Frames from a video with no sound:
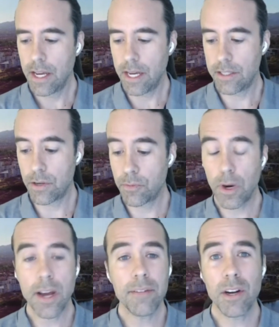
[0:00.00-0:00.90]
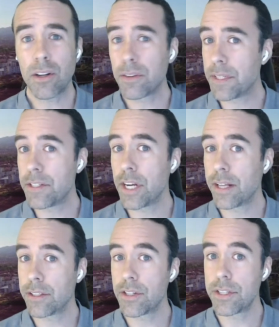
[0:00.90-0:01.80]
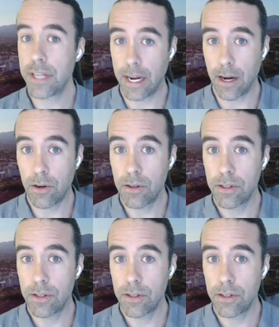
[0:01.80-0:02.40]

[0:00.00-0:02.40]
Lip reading: And so if we're having all of these challenges now